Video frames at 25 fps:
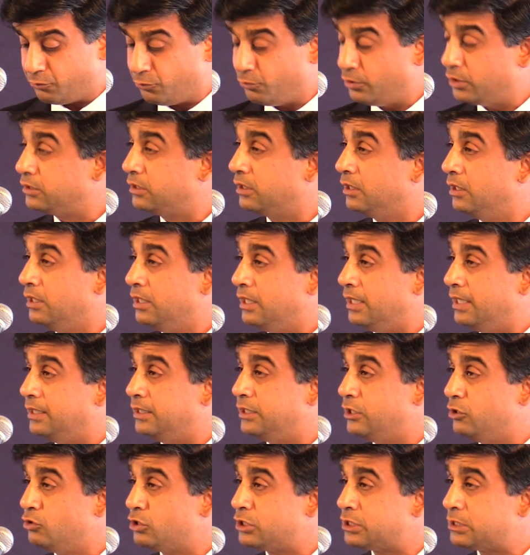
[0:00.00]
would
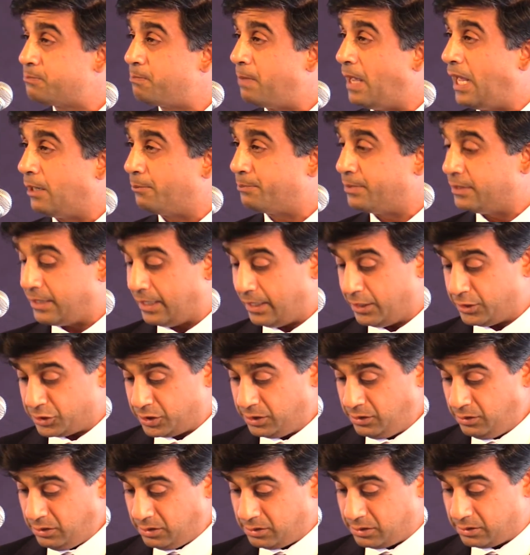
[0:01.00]
induce
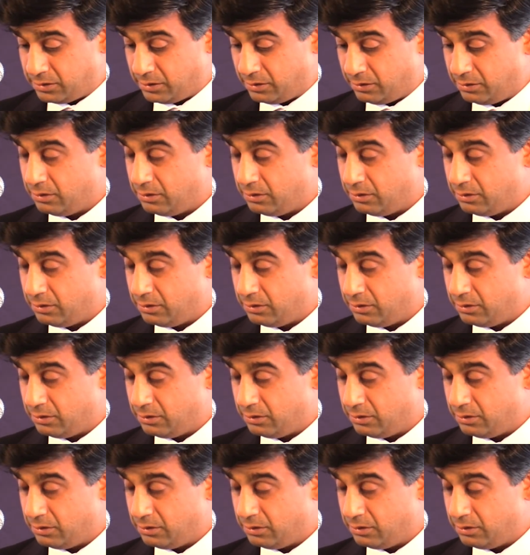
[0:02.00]
palpitations.